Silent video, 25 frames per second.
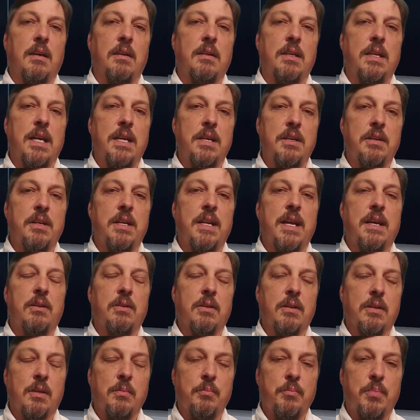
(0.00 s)
internet
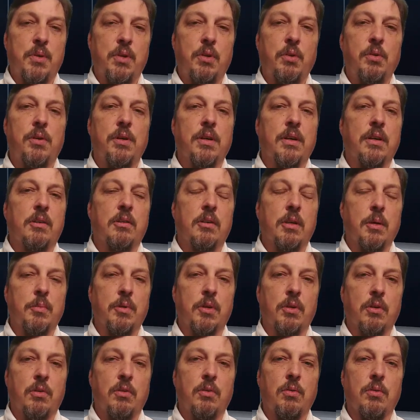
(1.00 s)
or computer
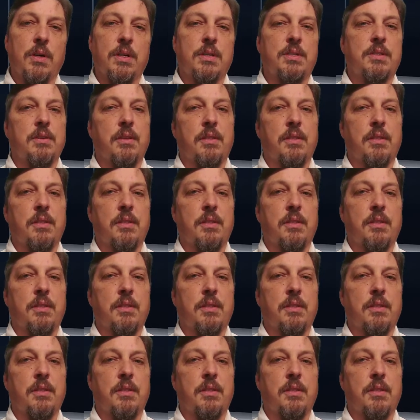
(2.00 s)
criminal court.